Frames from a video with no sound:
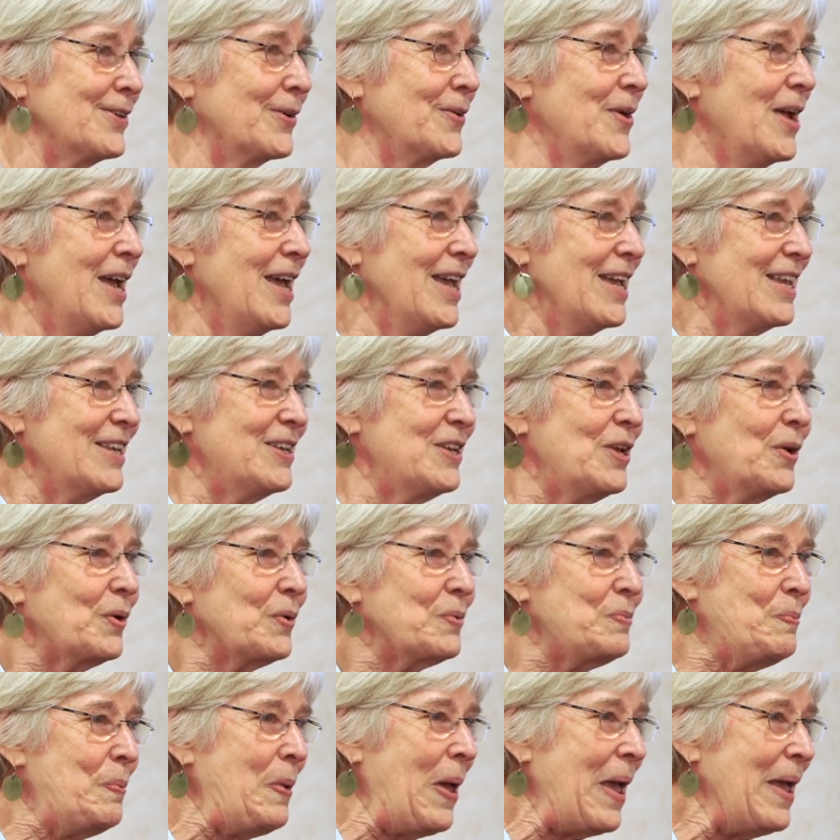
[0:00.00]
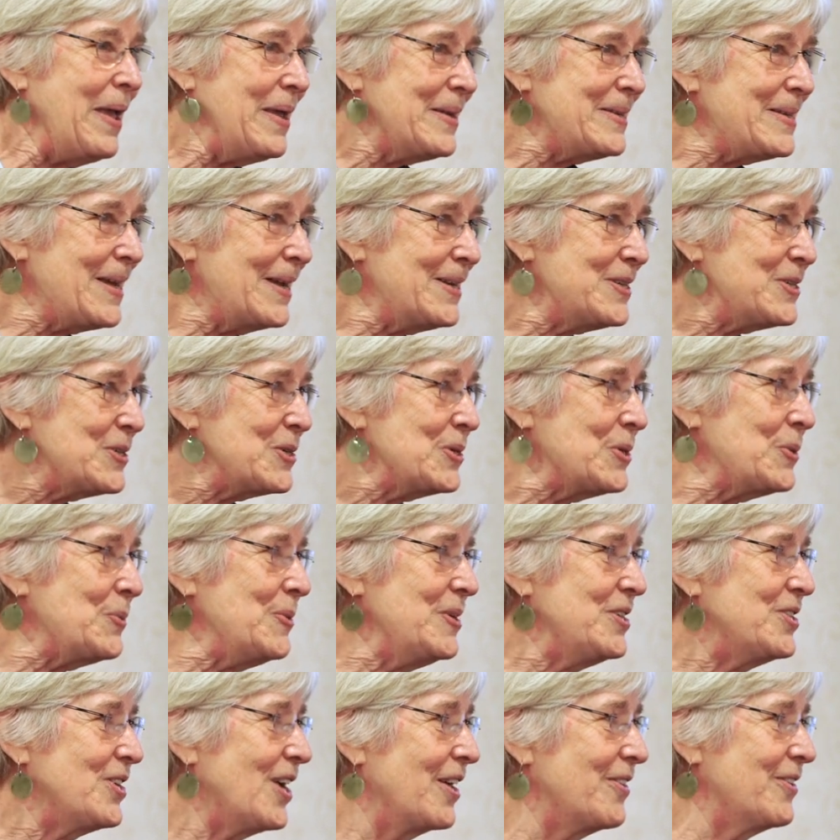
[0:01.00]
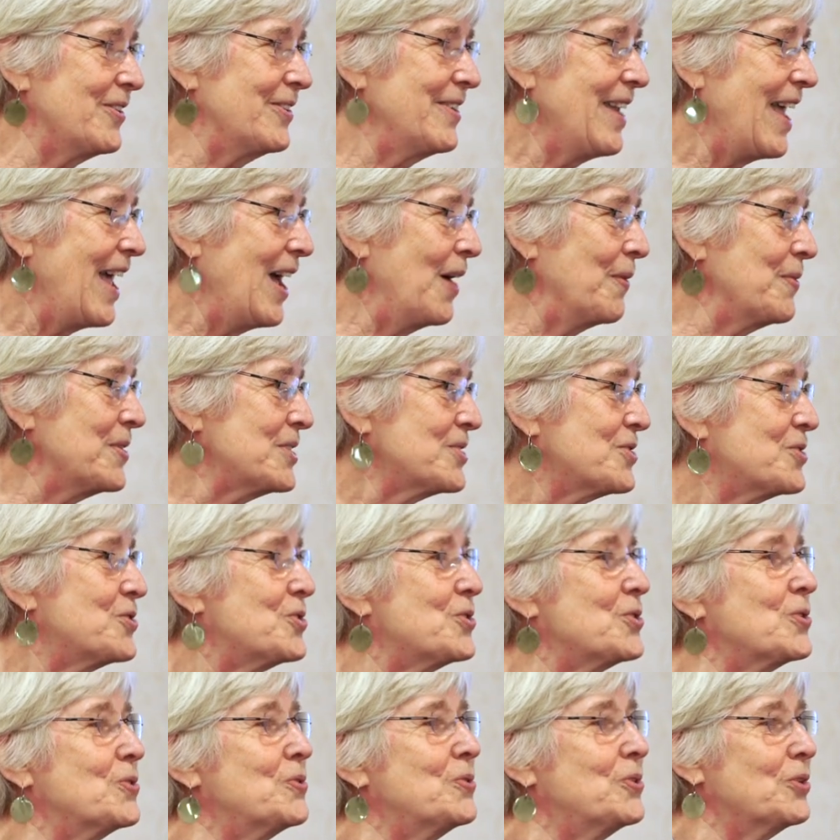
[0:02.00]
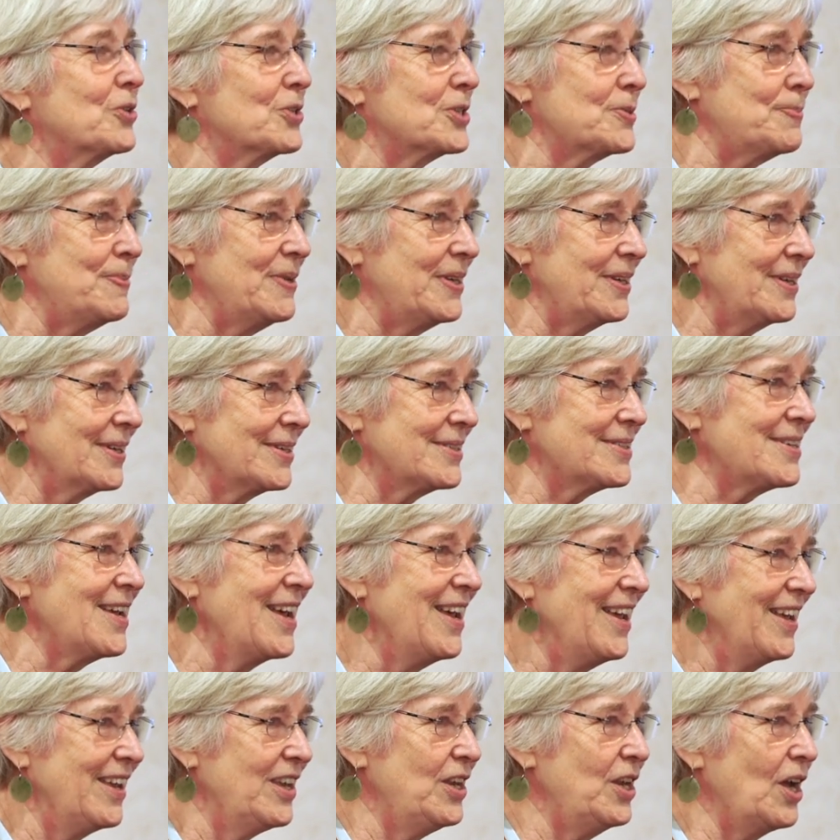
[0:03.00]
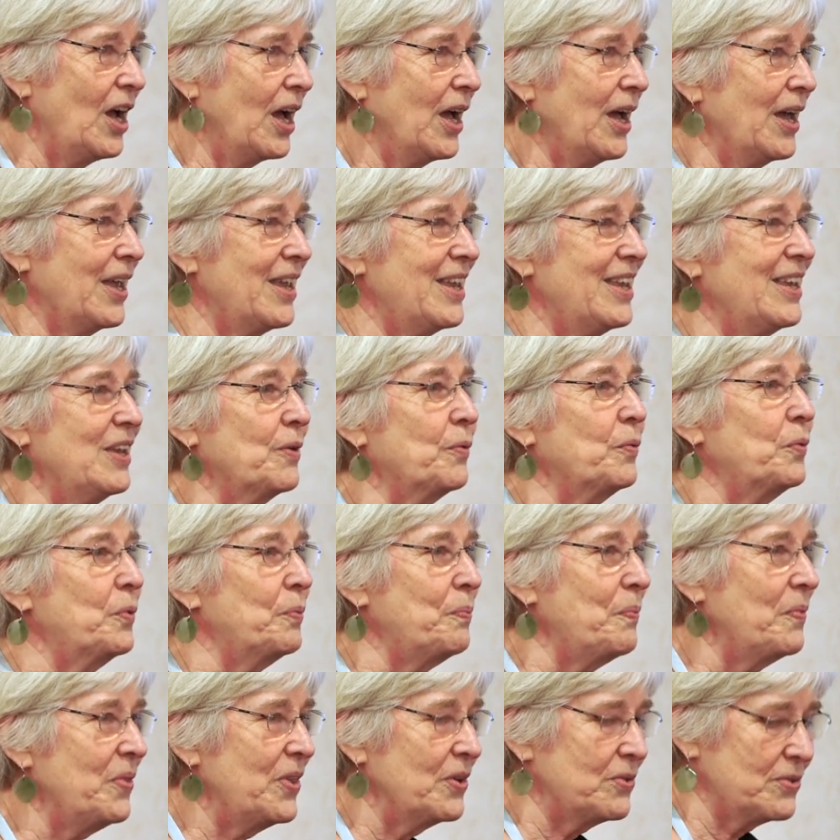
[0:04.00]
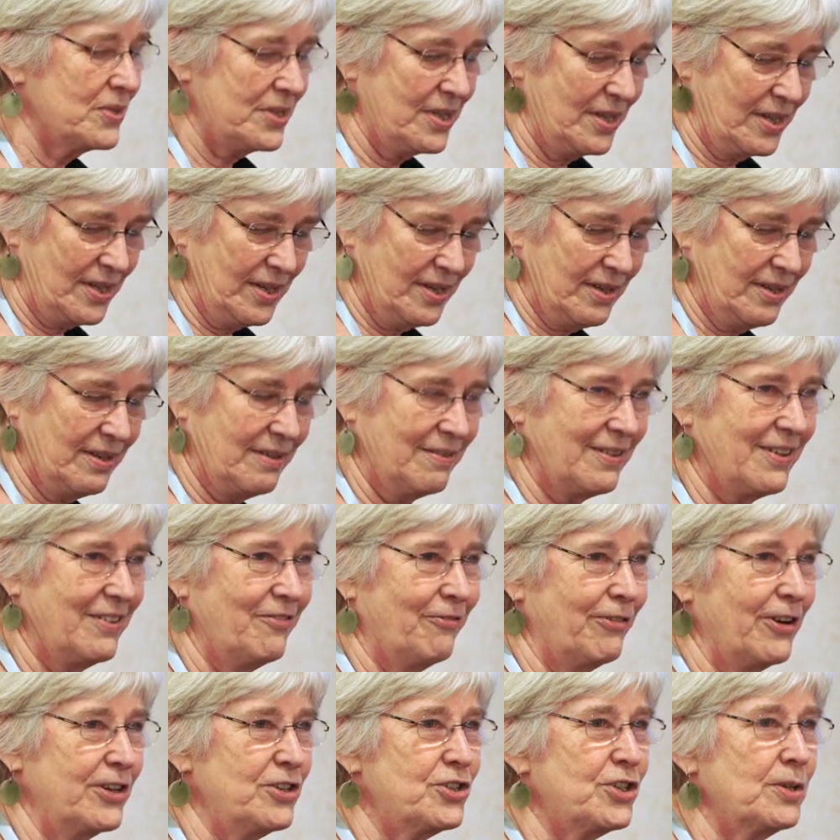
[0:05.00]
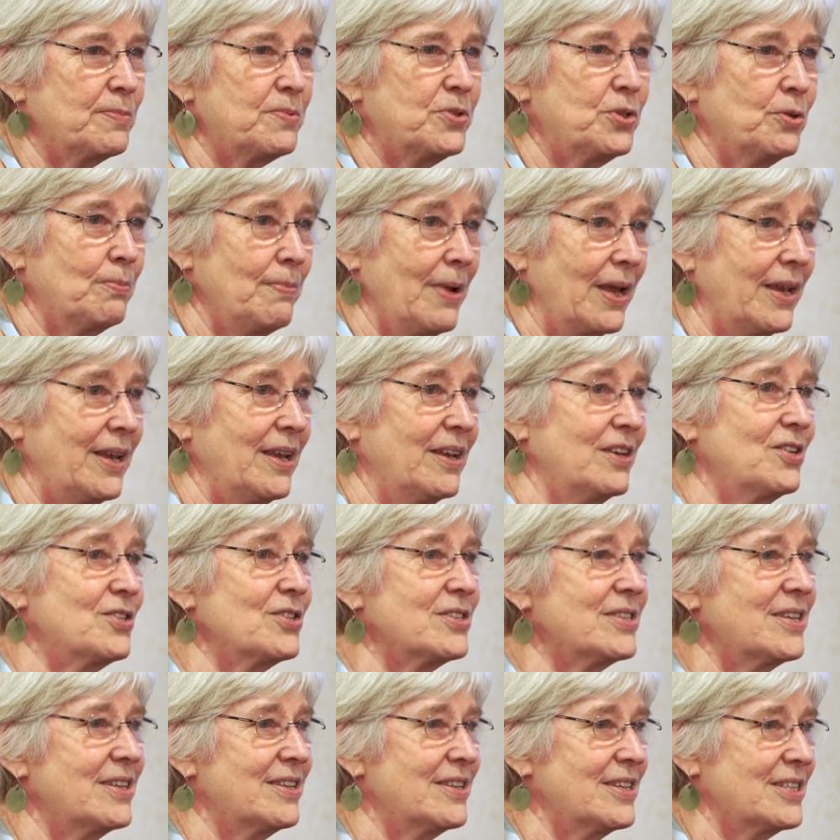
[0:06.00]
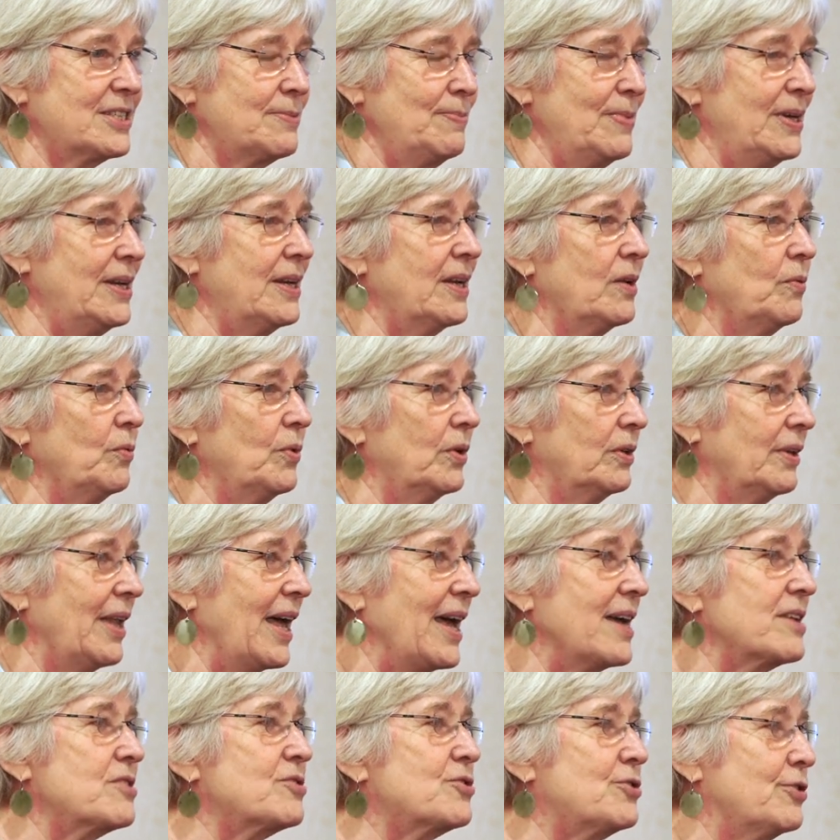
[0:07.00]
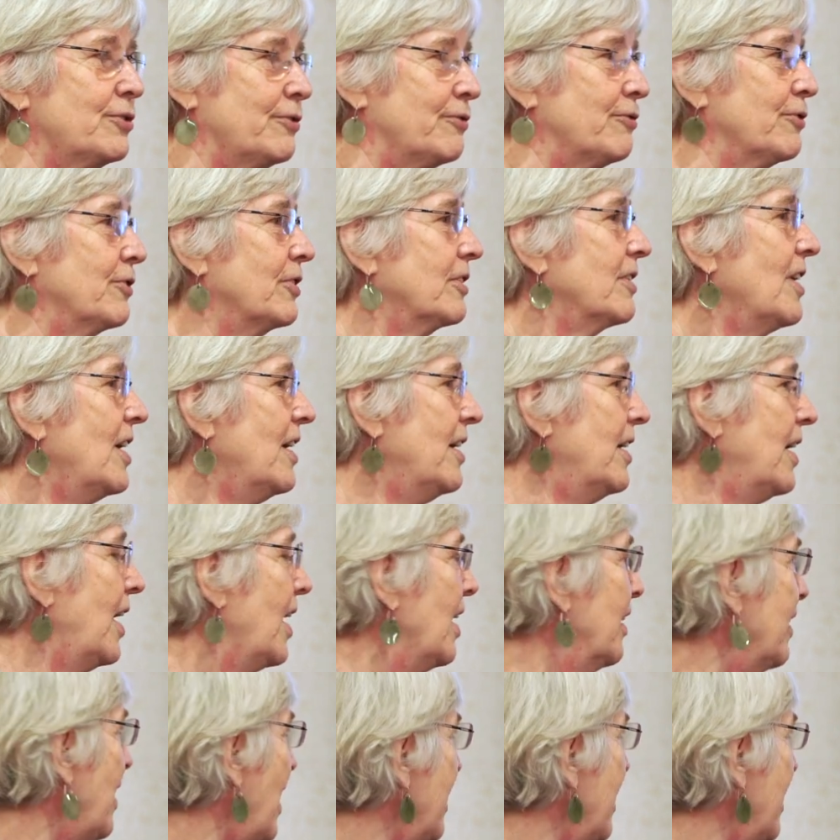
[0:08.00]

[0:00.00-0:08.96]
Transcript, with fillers: So, you know, pay attention to each other now as juniors because uh, it will, those, the friendships you're making just at this meeting will last you for a